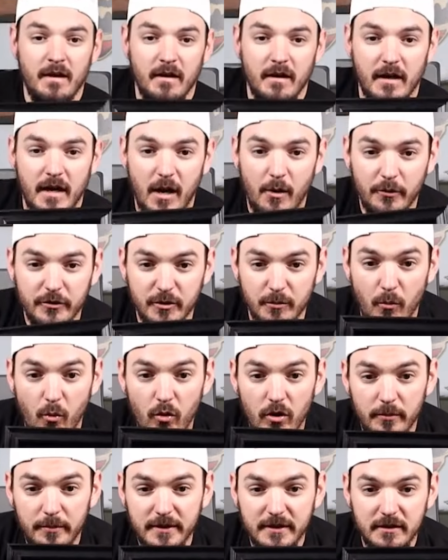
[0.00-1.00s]
I was a
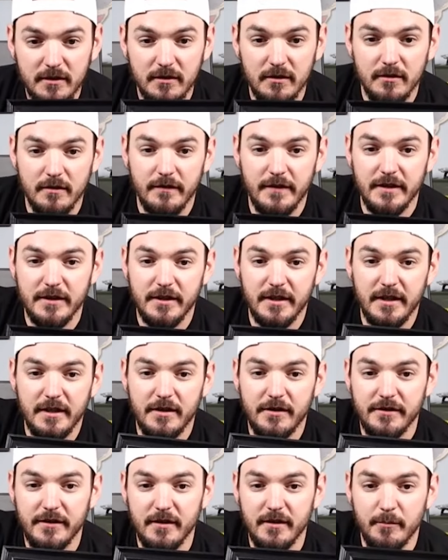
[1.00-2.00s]
mortarman. This here
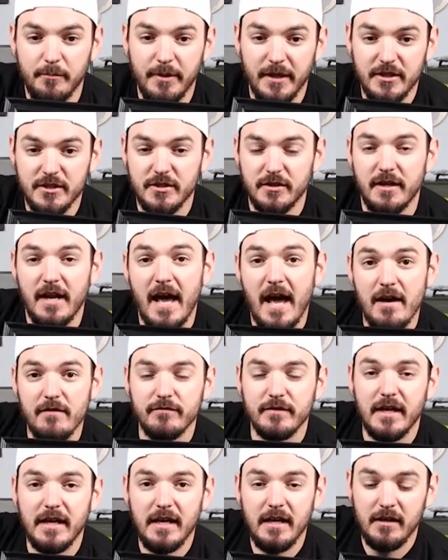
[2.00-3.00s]
is a picture in
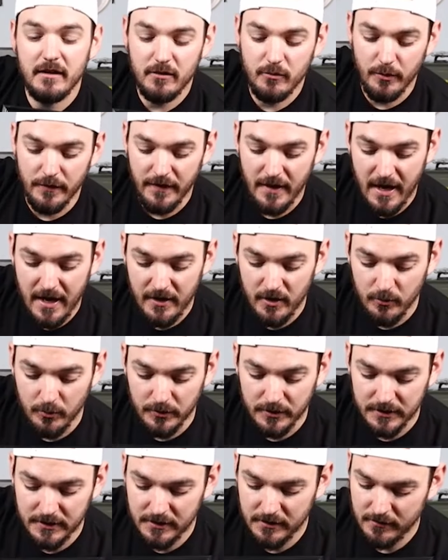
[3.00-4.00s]
Afghan with
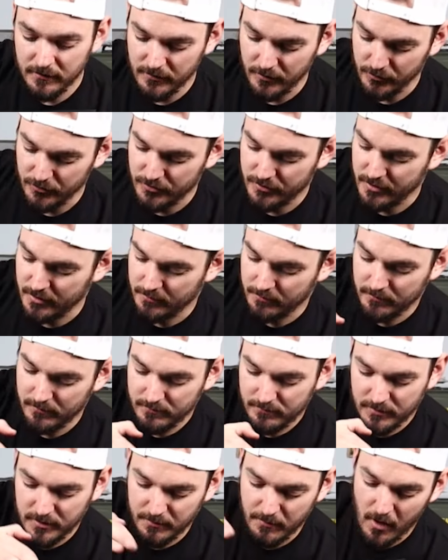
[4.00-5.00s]
81. So there's some
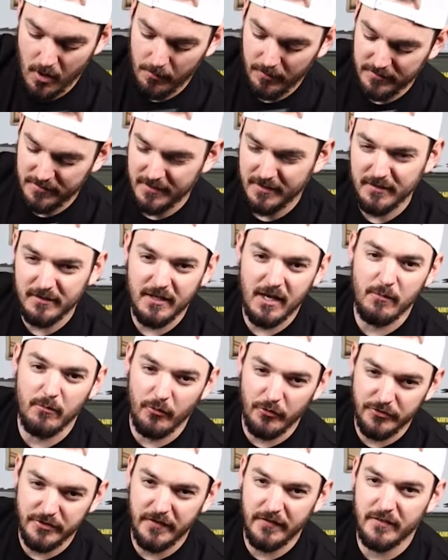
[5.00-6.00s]
some homies there. I won't
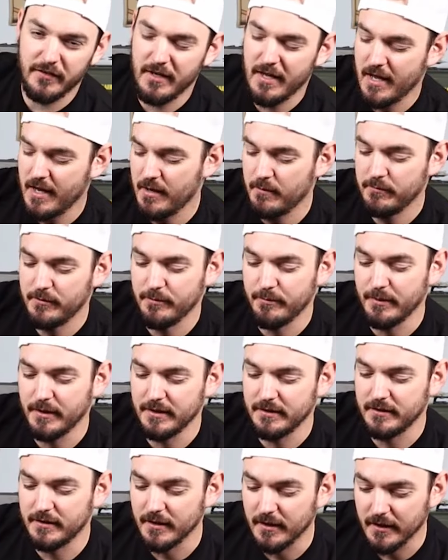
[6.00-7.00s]
say their names,
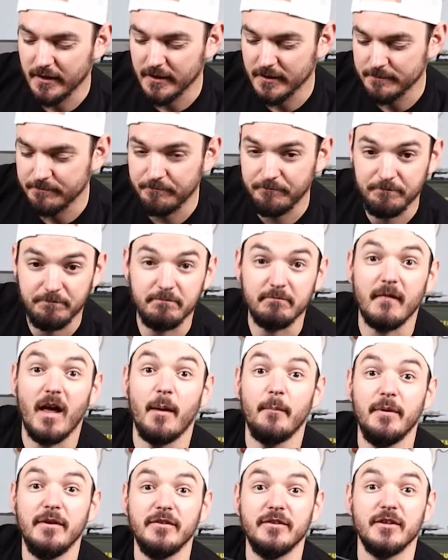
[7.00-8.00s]
but uh, I
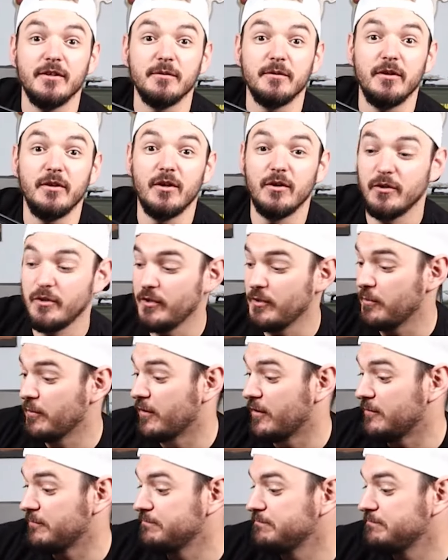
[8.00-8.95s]
miss you. You know who you are.